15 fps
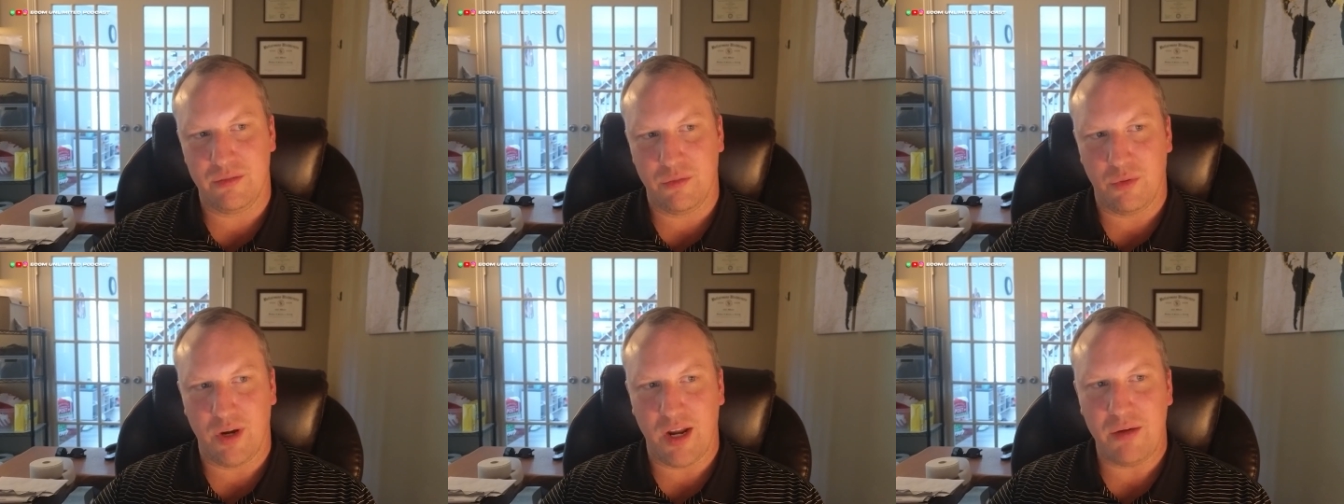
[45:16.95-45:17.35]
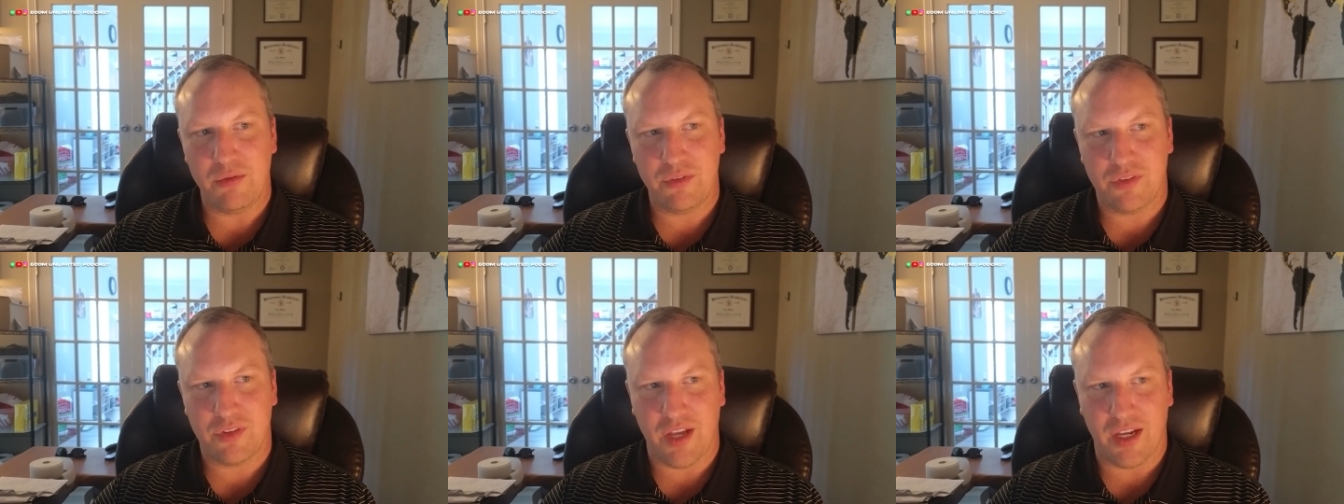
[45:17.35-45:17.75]
when I
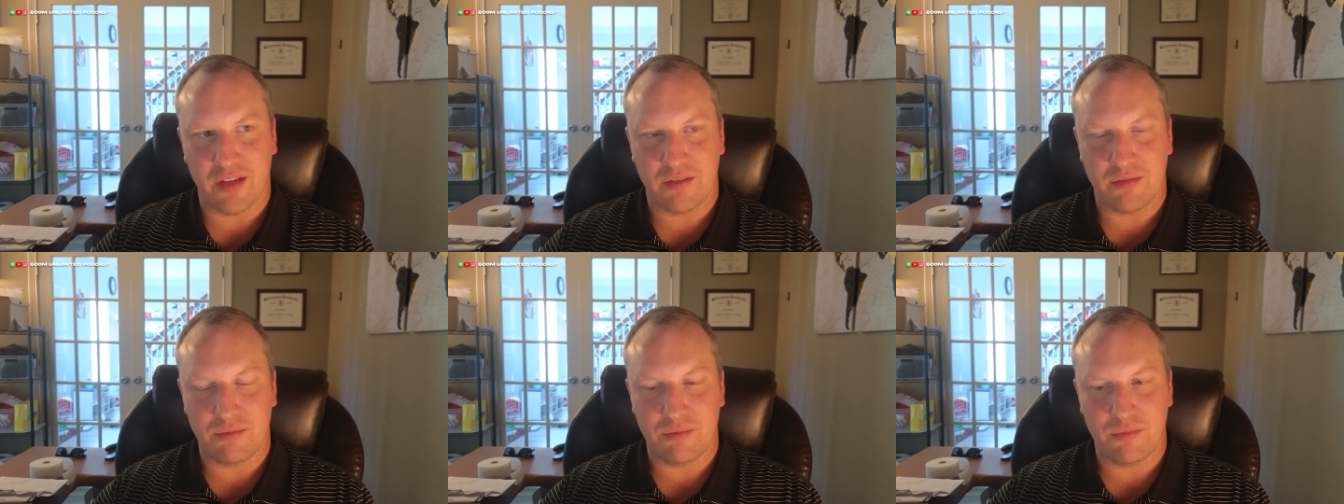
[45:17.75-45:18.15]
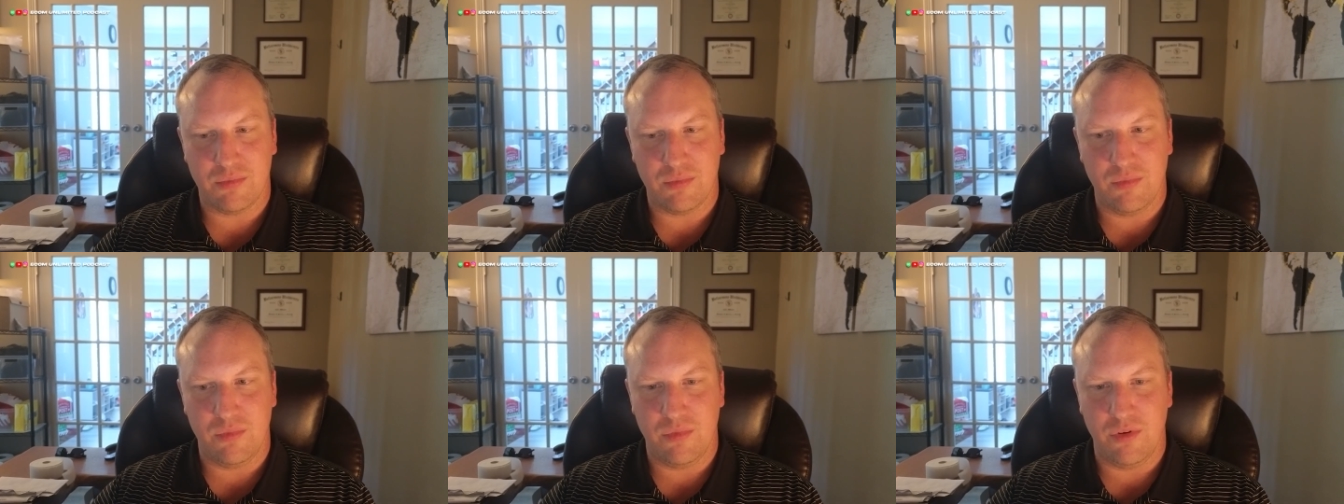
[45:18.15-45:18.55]
was like
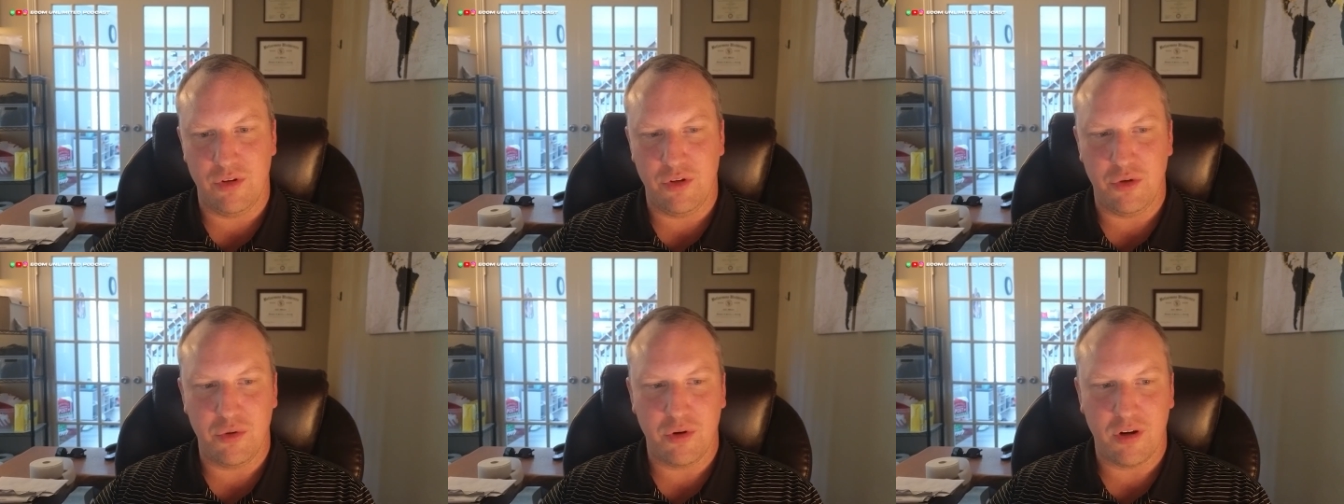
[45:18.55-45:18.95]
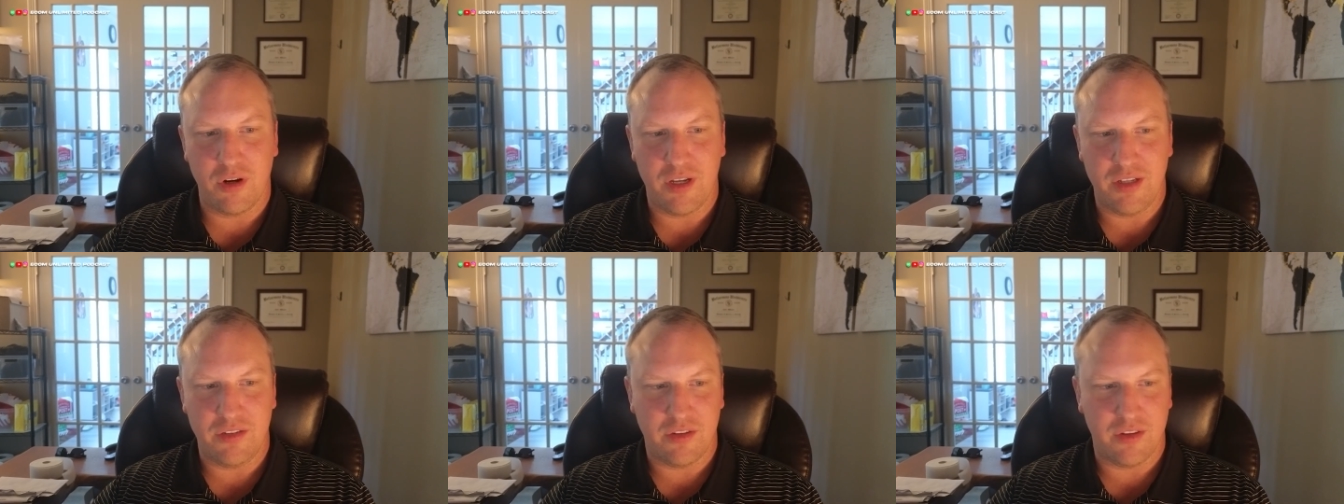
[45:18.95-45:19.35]
newer
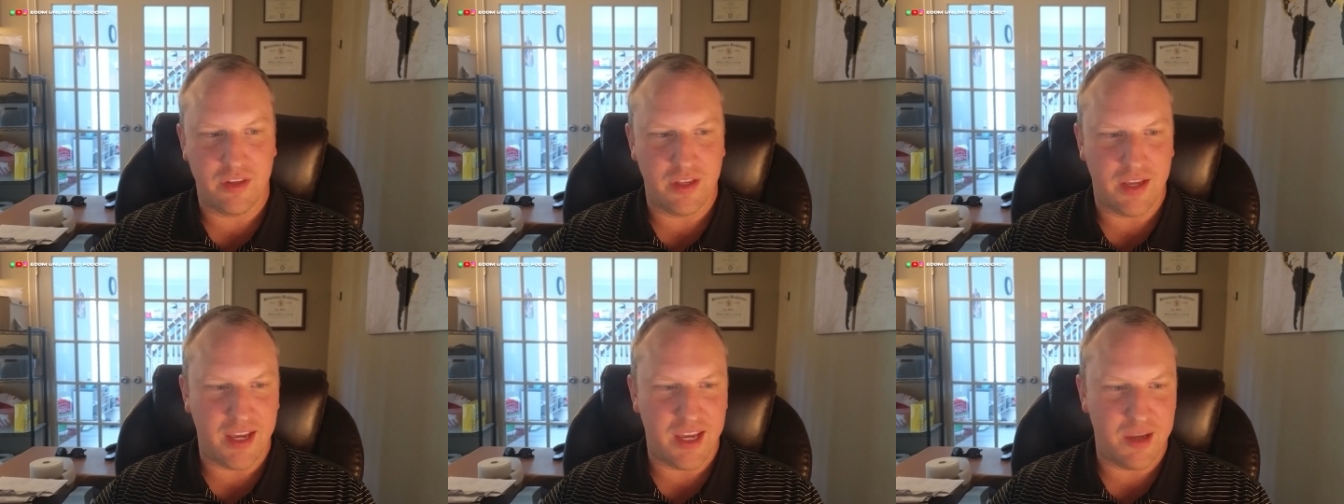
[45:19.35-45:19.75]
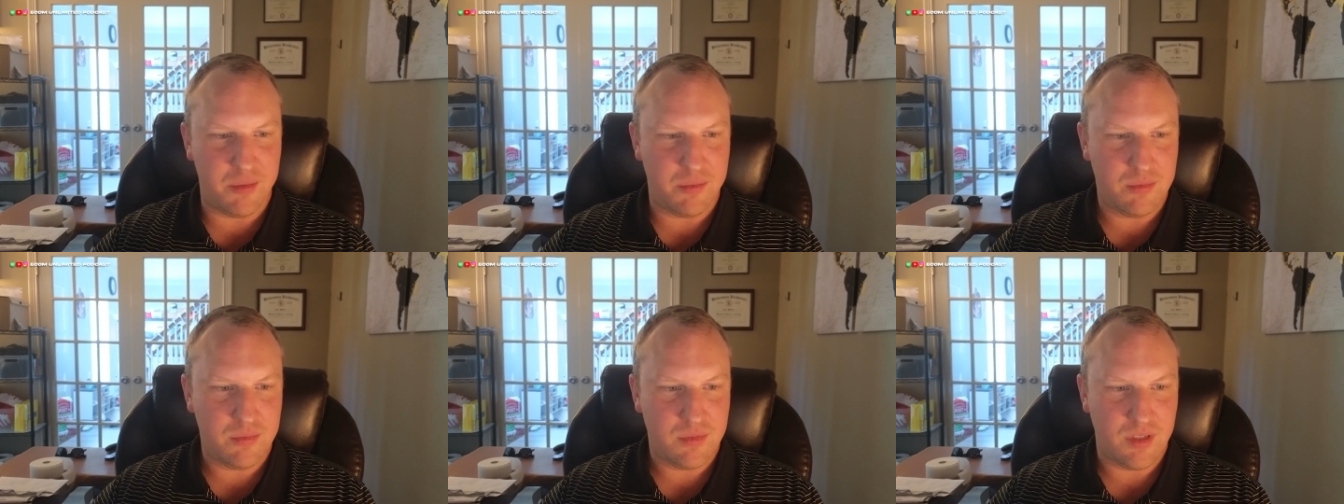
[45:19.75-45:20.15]
into the
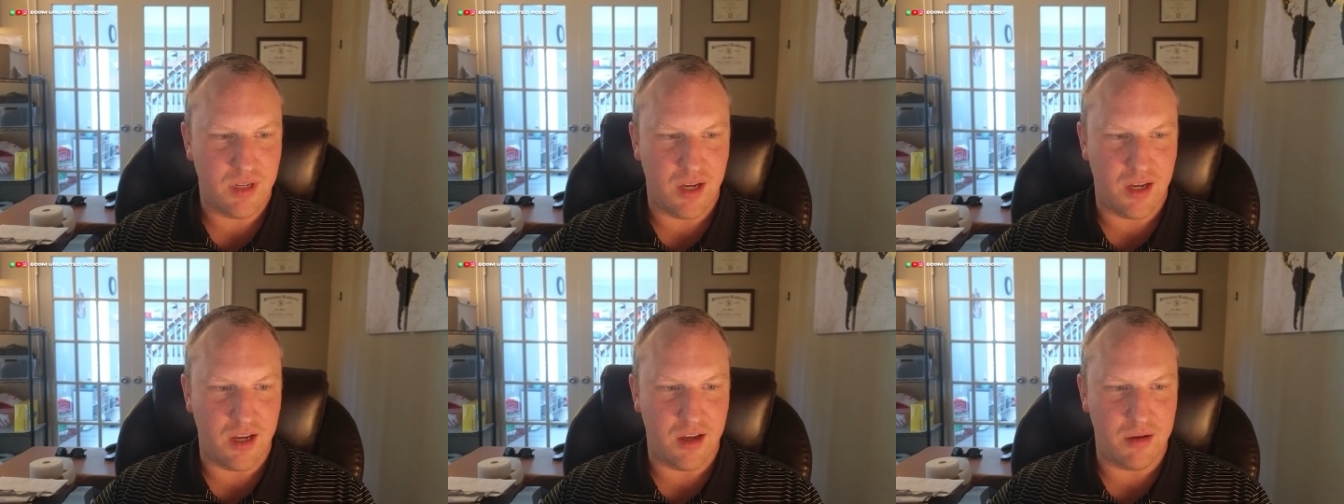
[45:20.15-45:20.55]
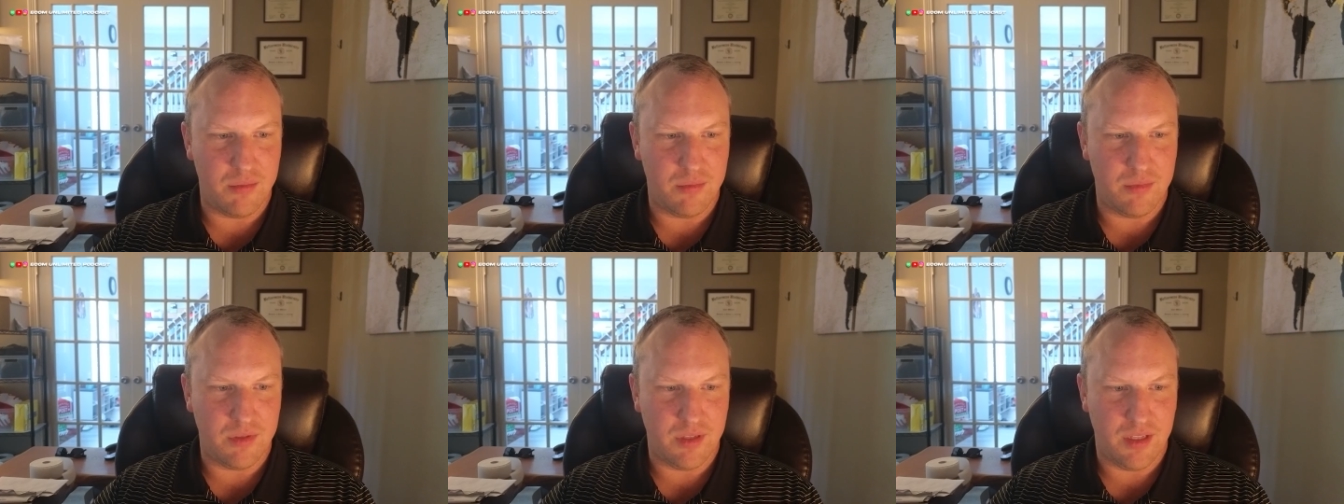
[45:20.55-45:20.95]
game,
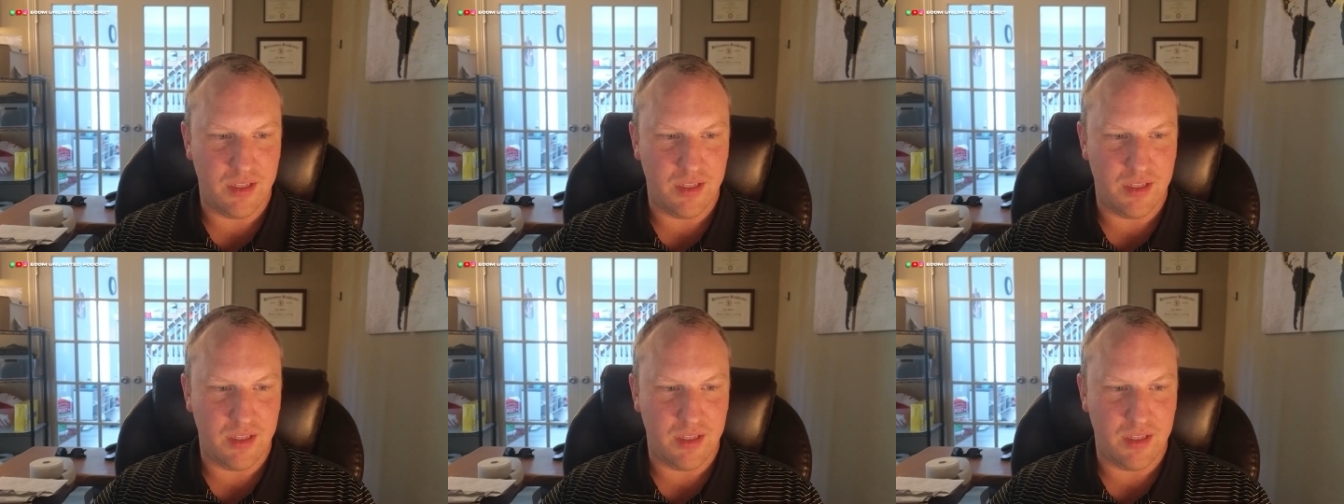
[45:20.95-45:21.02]
um,